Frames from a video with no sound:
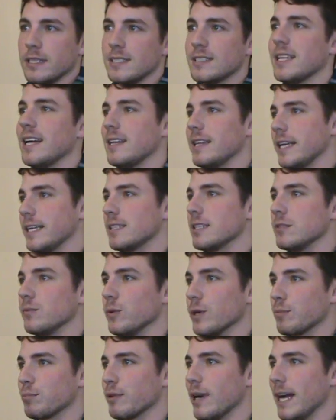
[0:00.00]
And it's not like
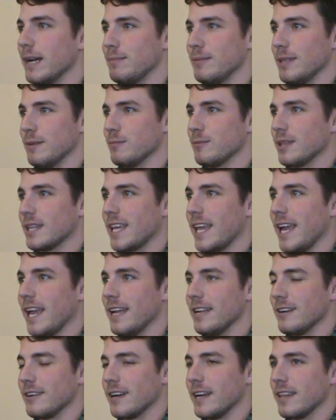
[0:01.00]
because we were bribing them with
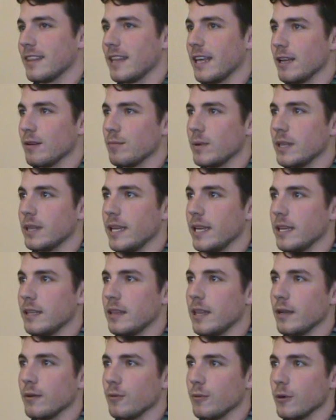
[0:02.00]
candy or anything, but they,
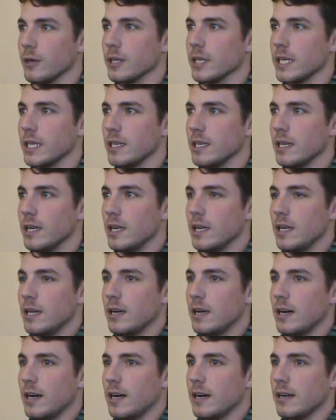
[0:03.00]
they really
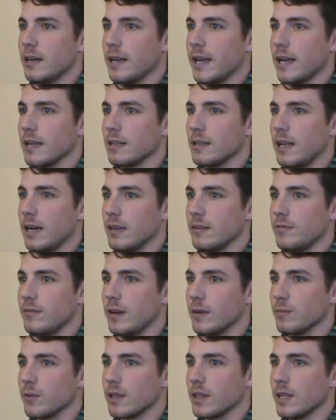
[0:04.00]
uh, had a lot of
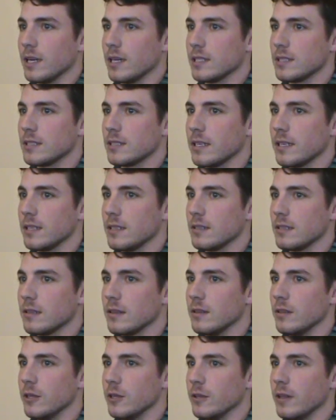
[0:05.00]
fun with us and
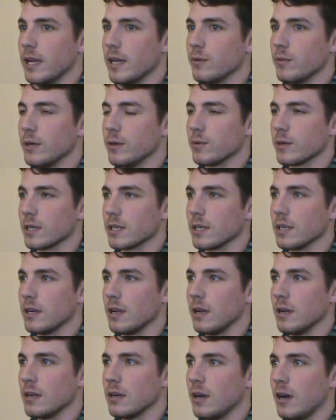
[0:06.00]
knew that we weren't going
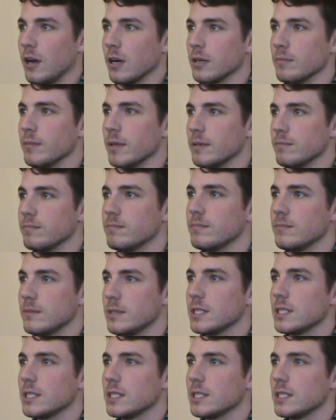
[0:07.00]
to harm them.